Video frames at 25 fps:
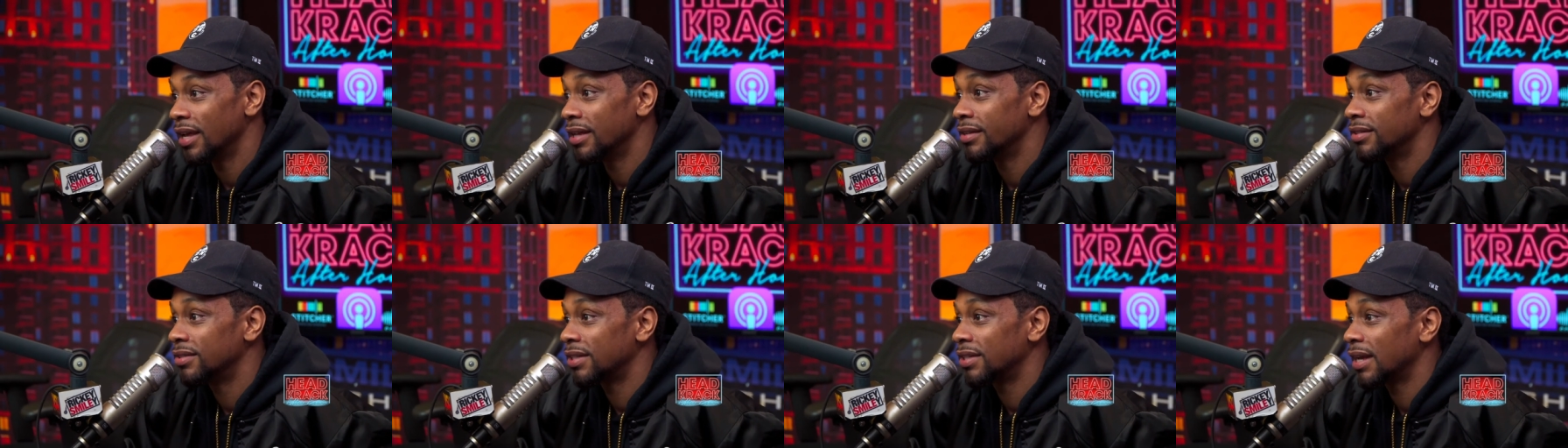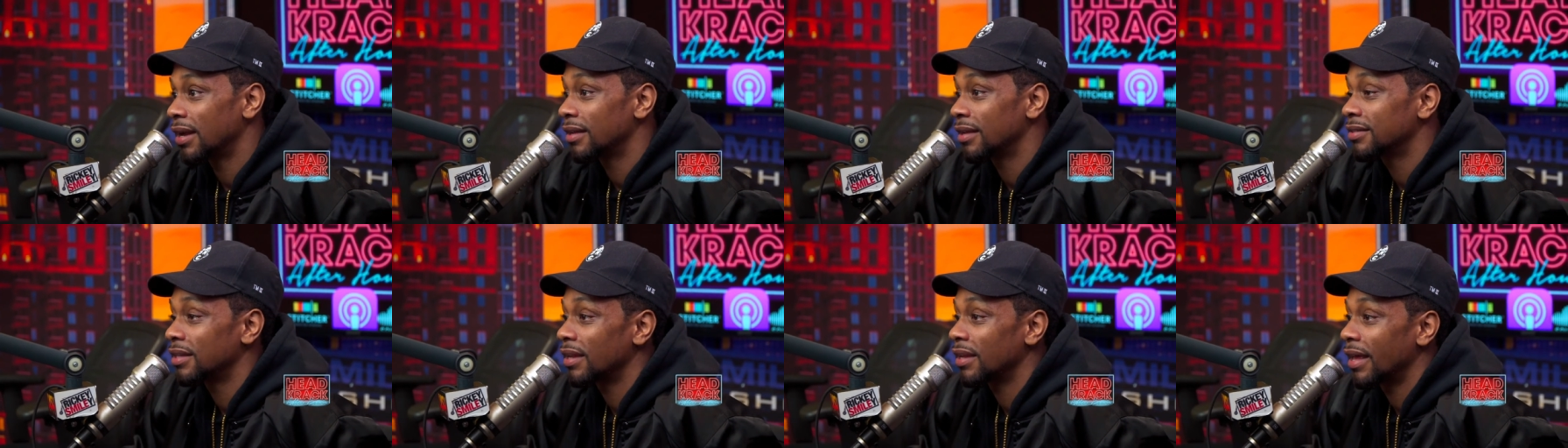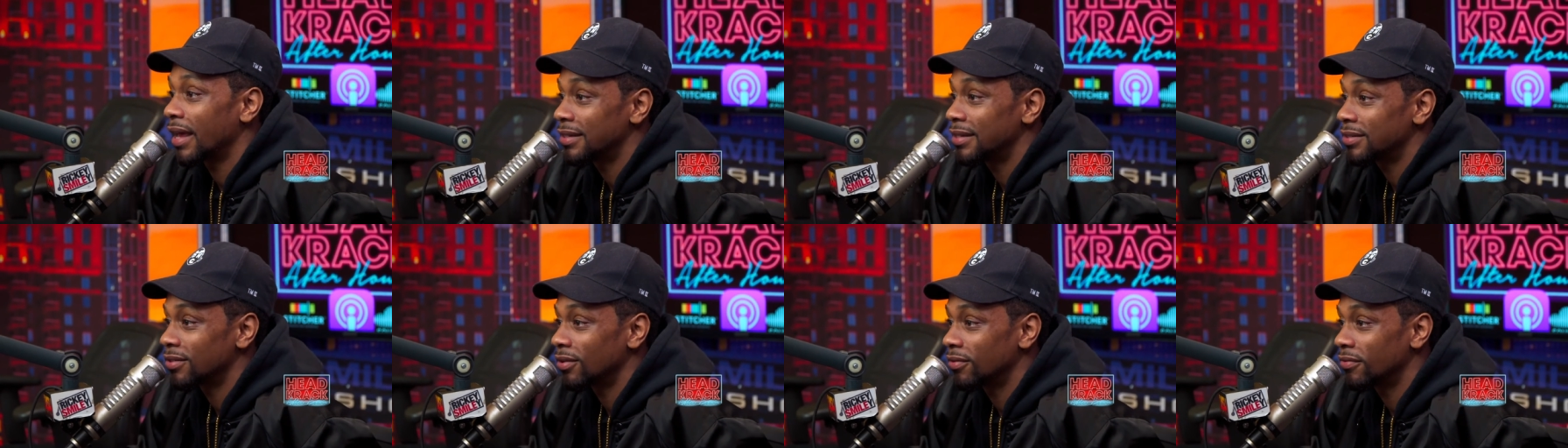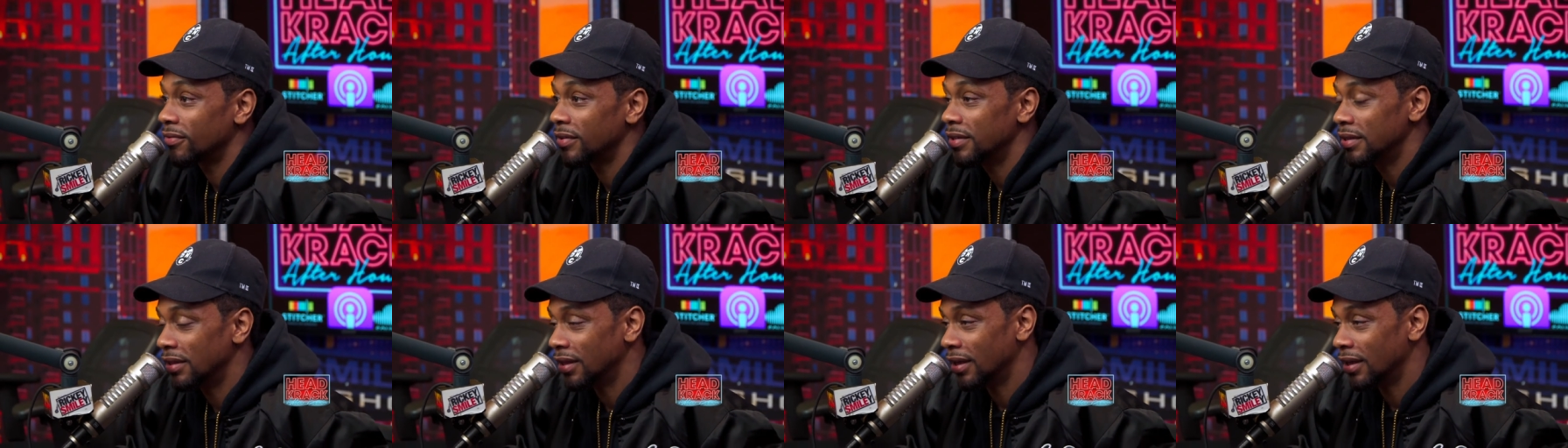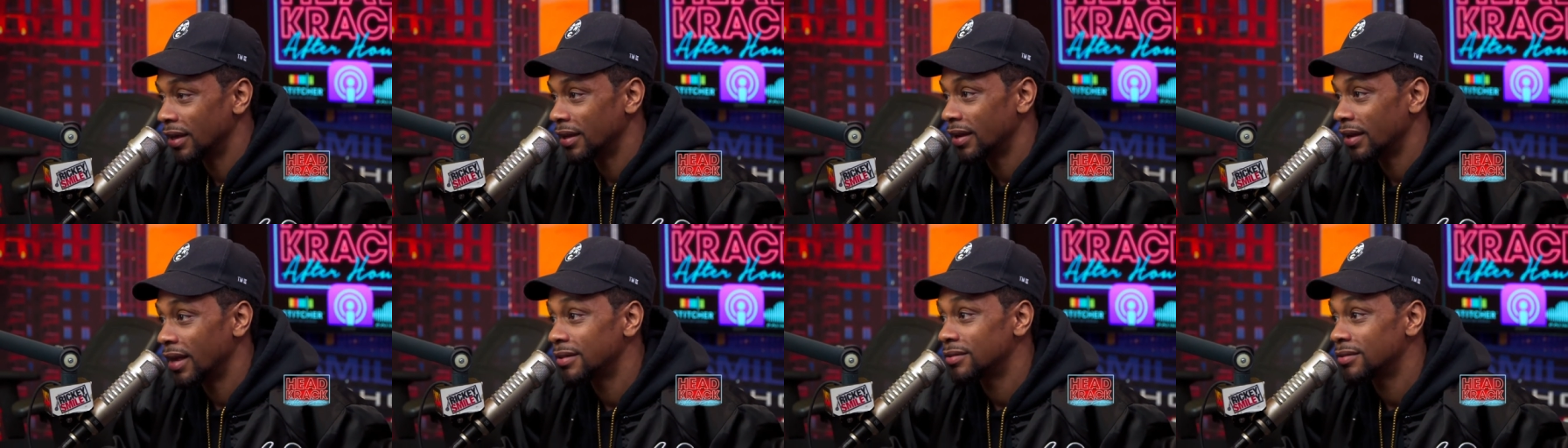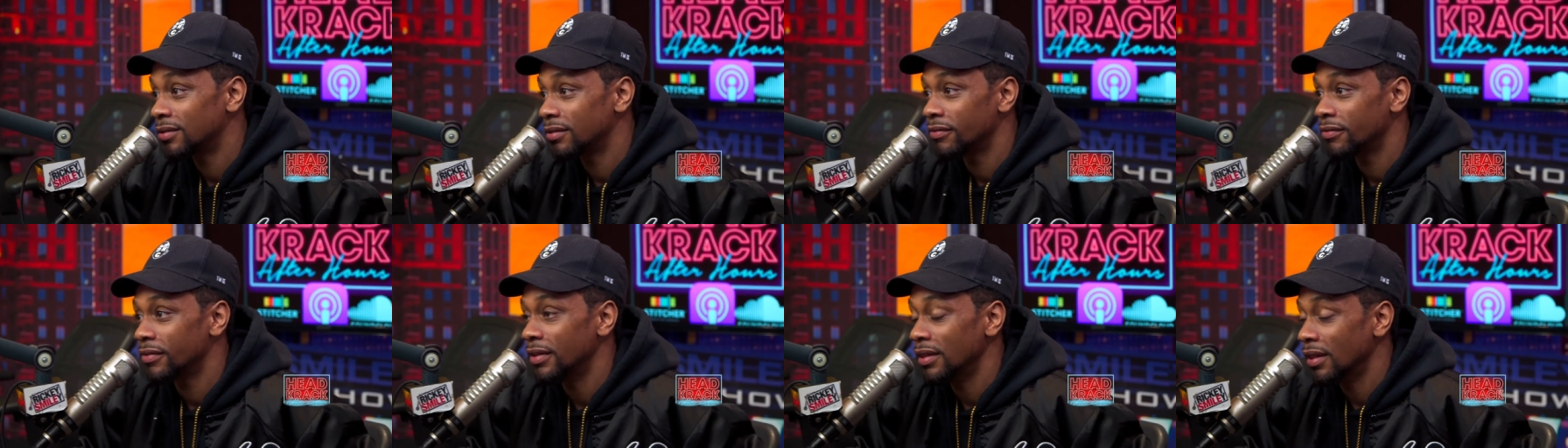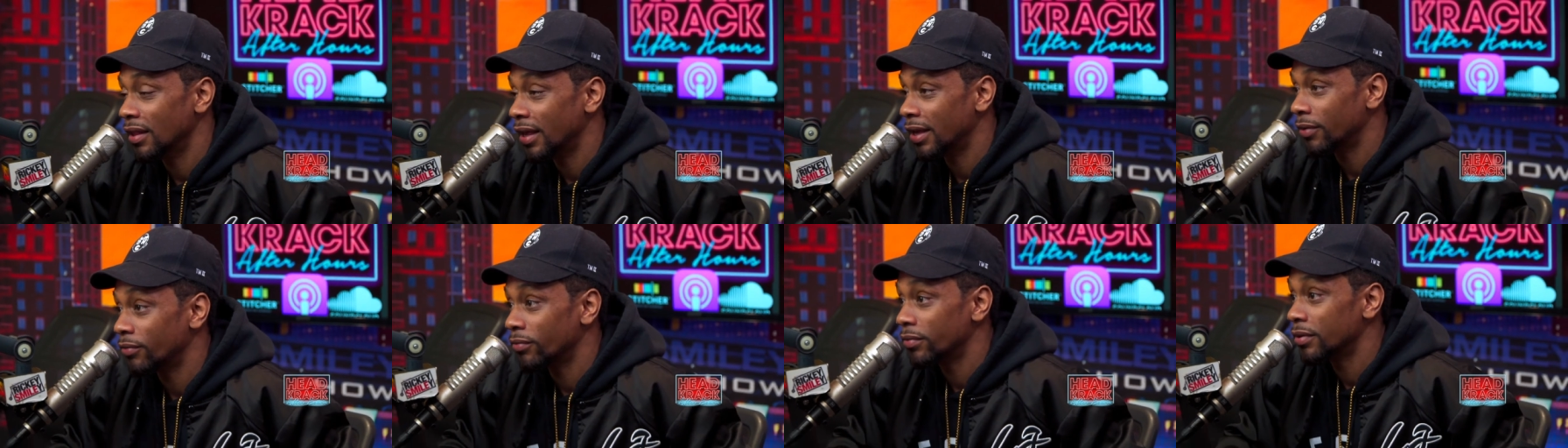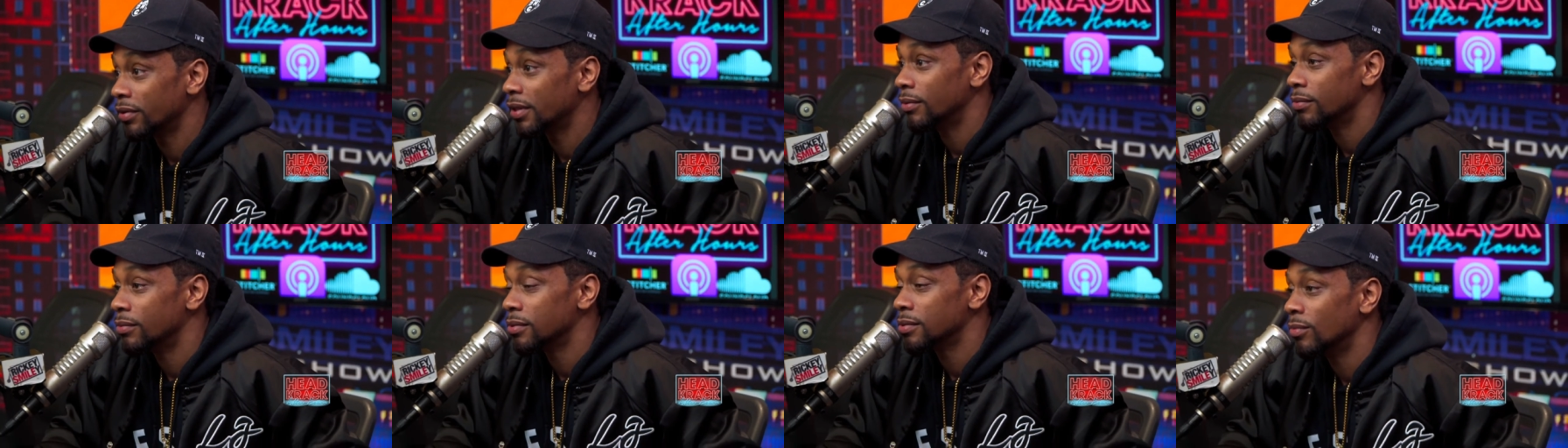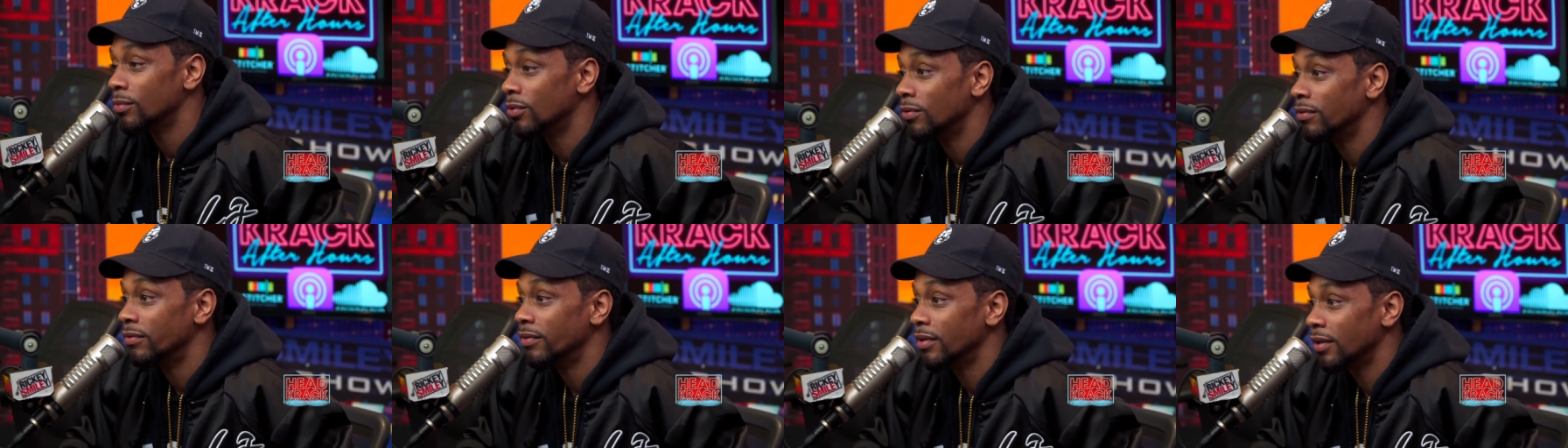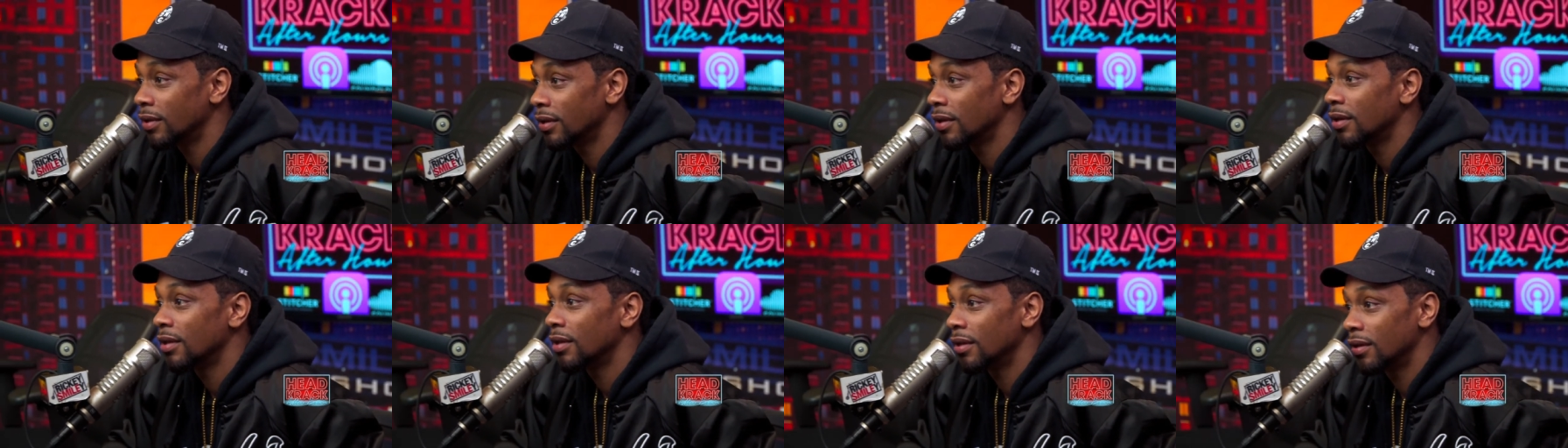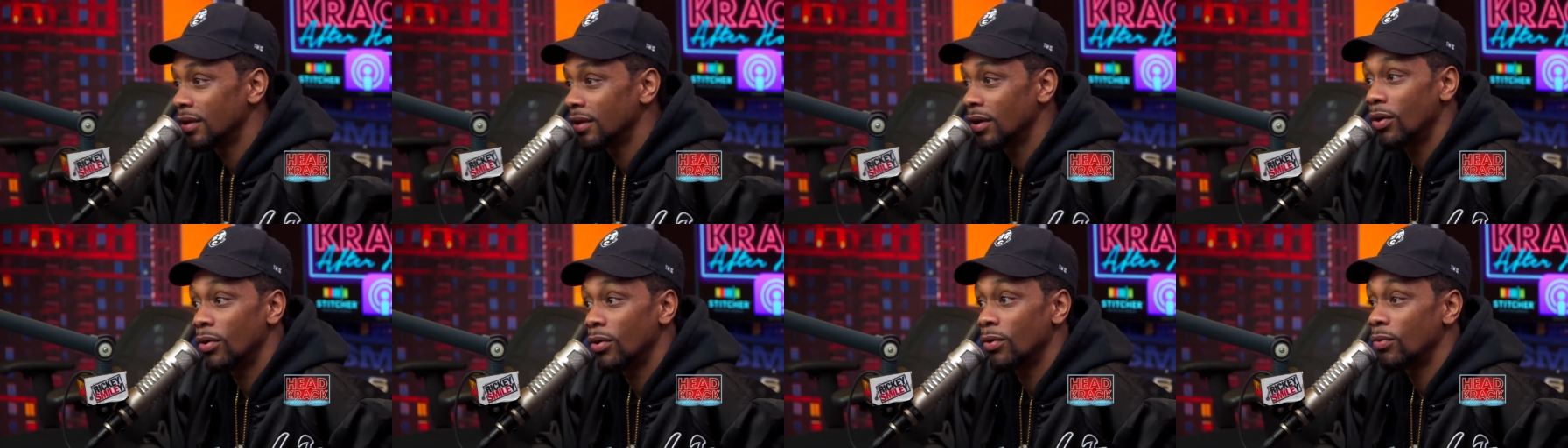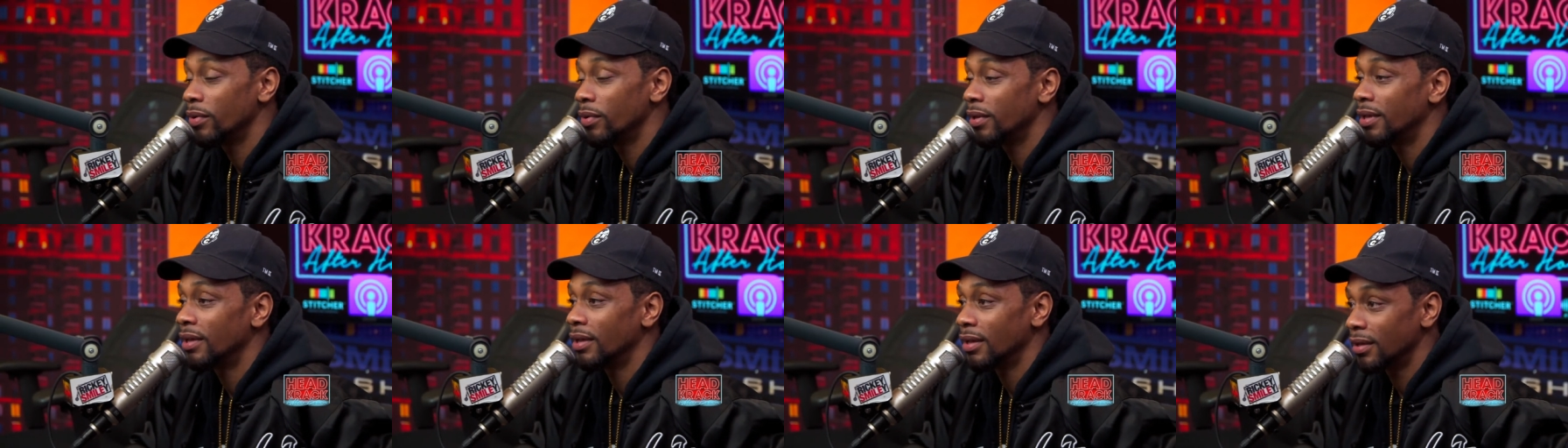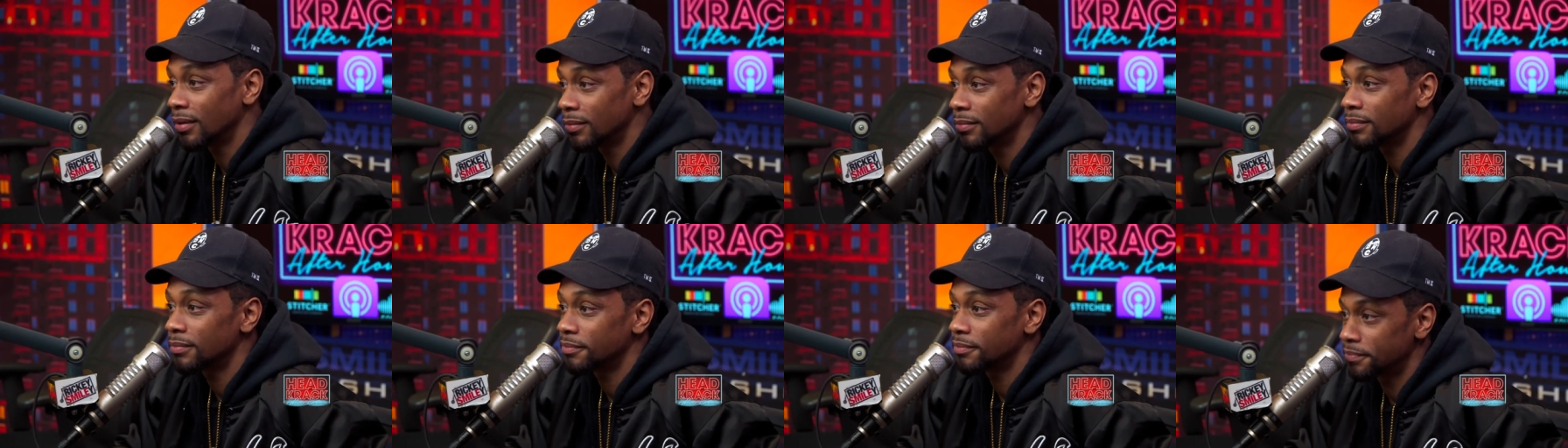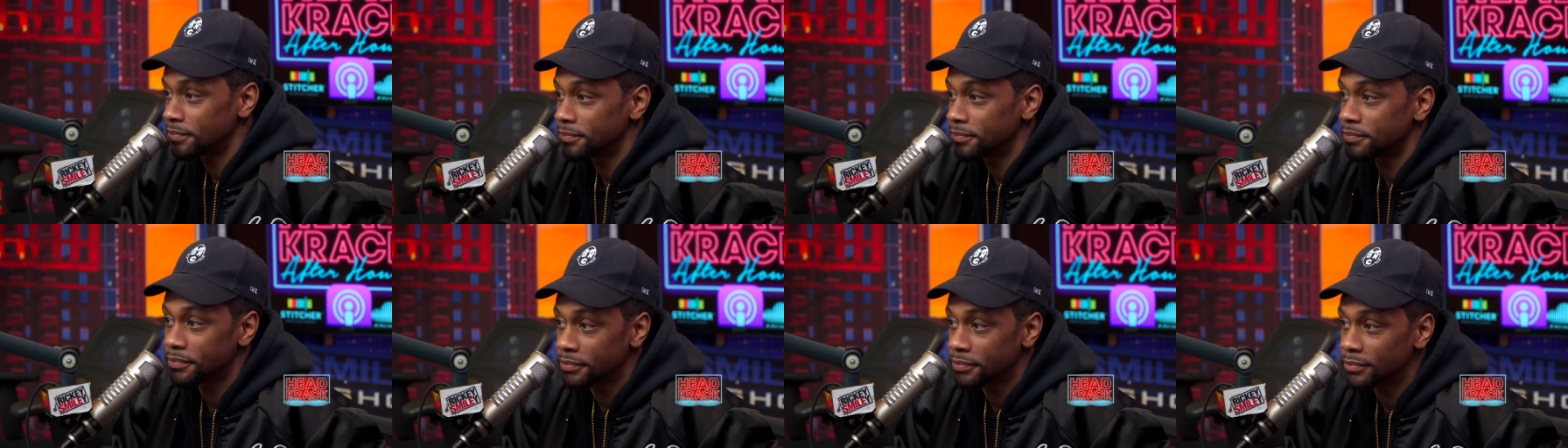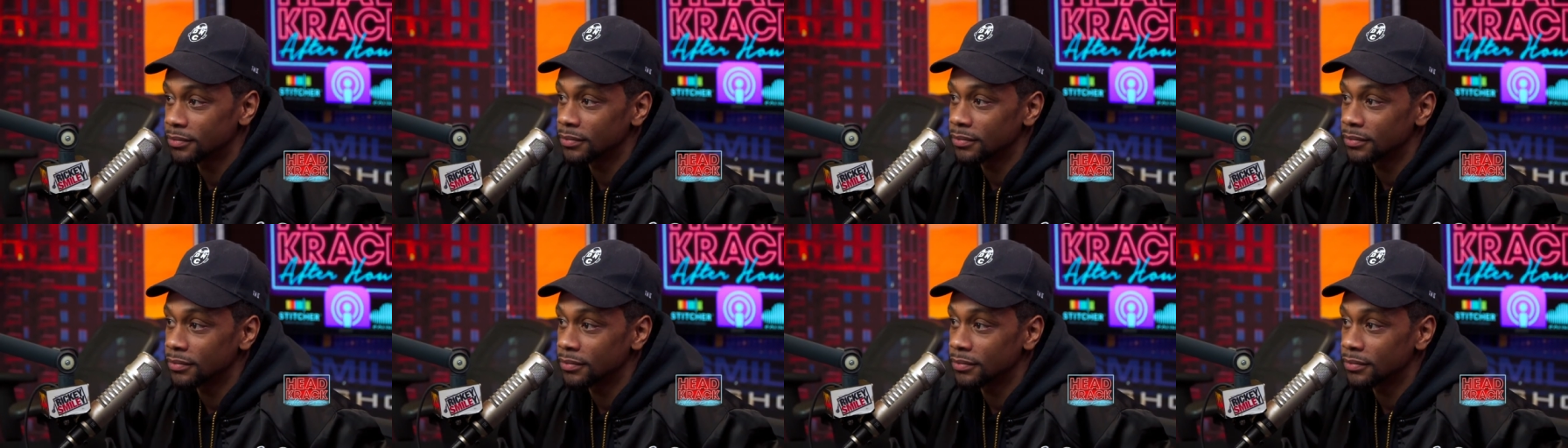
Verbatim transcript: And shout out to the H O V lane. H O V lane really was moving the whole weekend. Yeah.